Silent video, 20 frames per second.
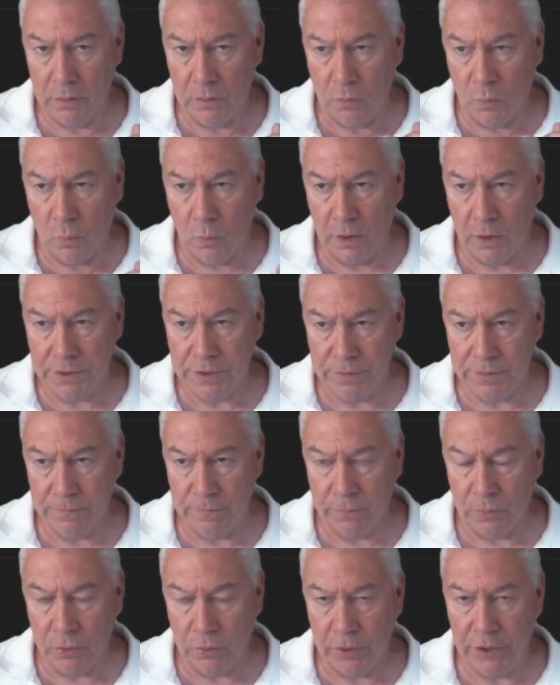once
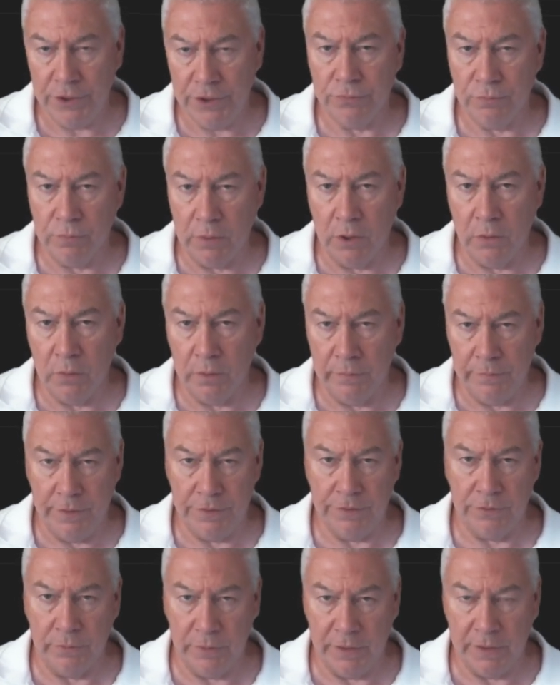for each row of
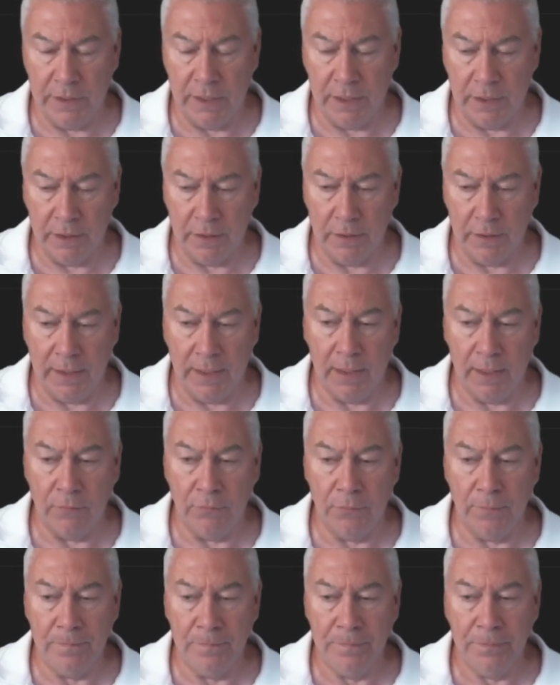history data that I
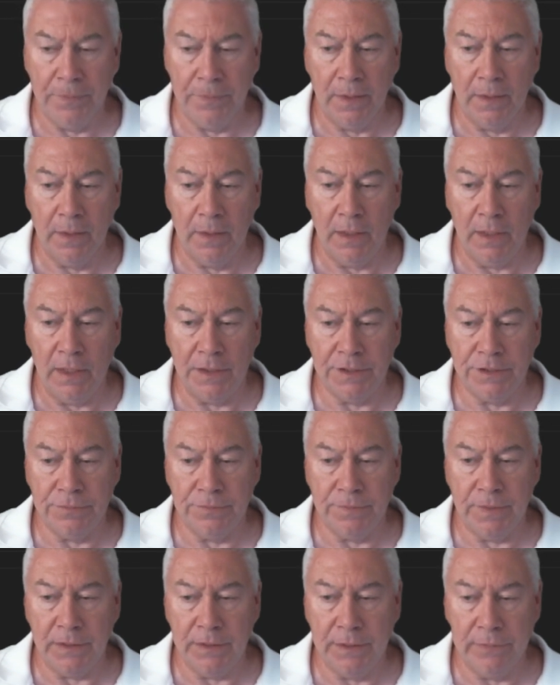have. It's
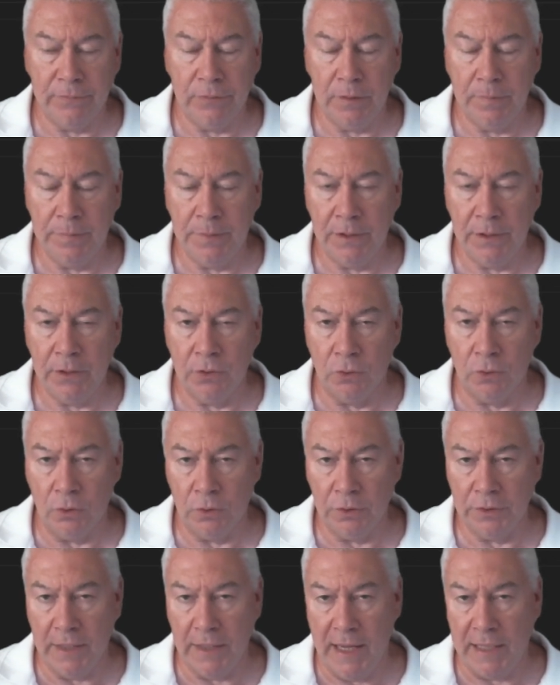effectively being
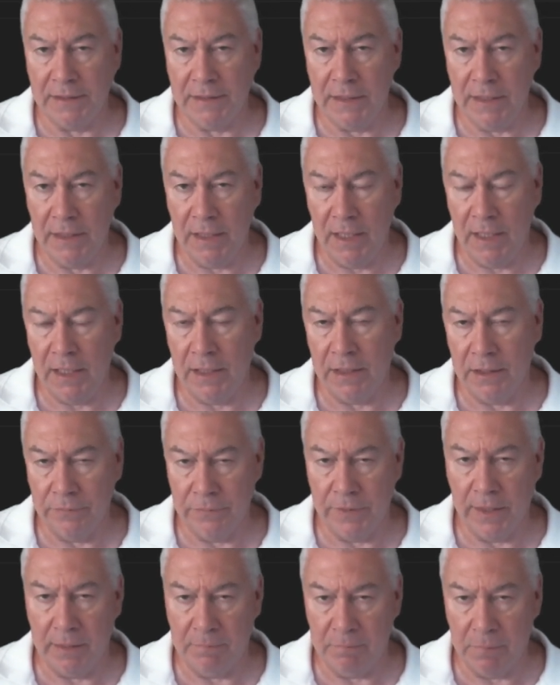called at the end of
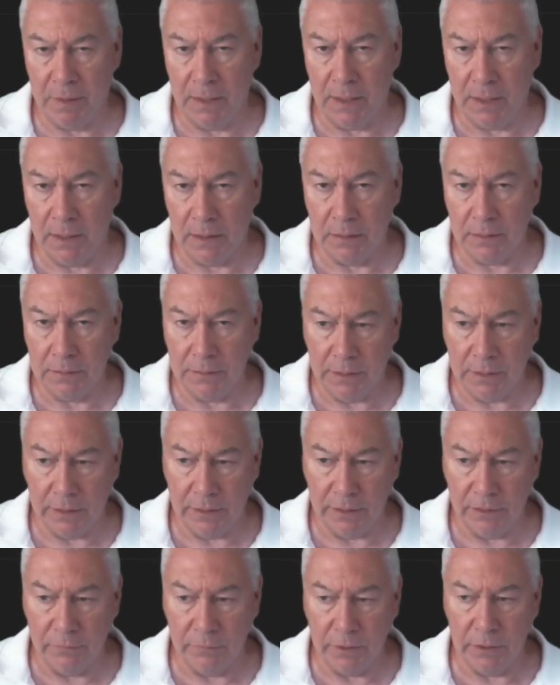that bar. Now
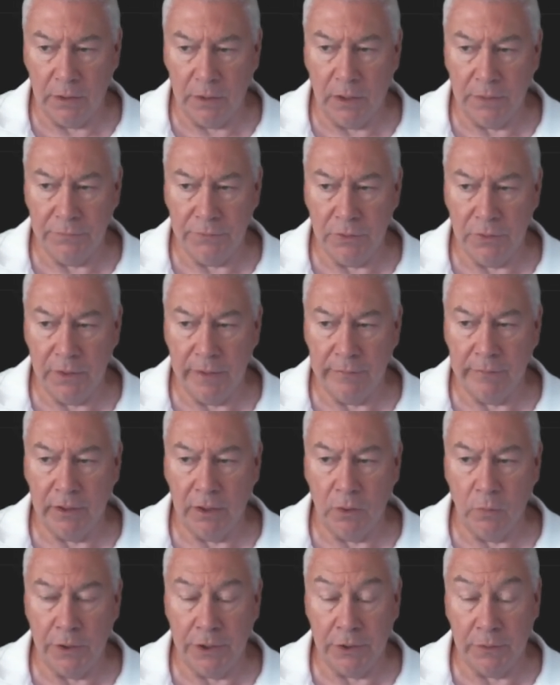in real life you never know
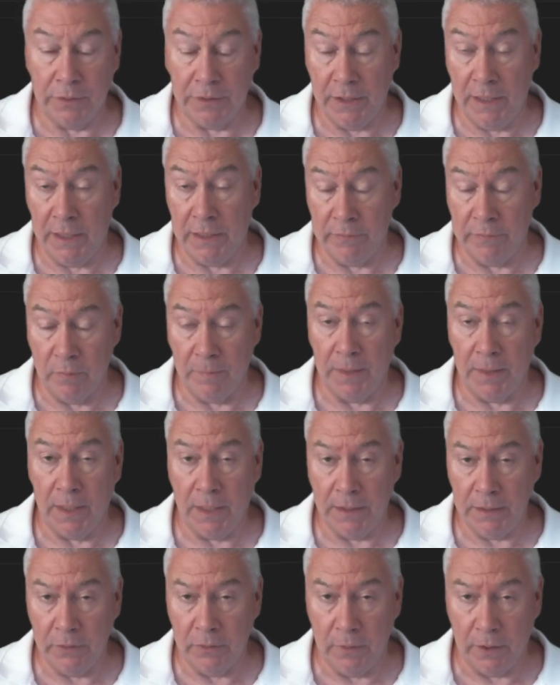when you're at the end of a
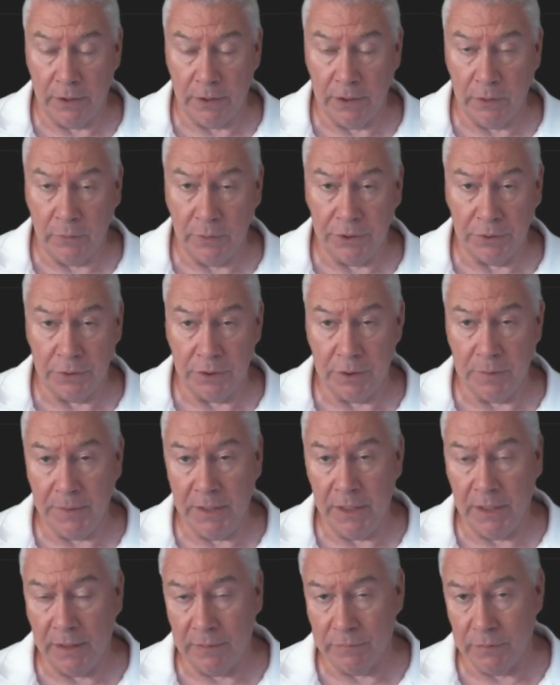bar, you only know when you're at the
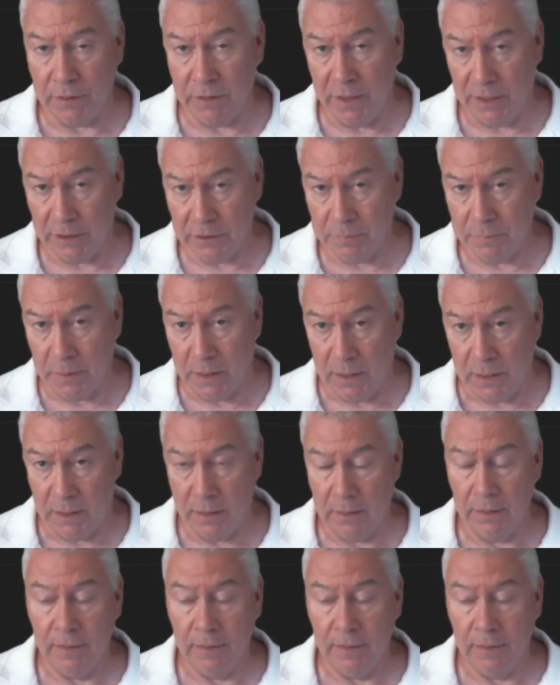beginning of the next bar.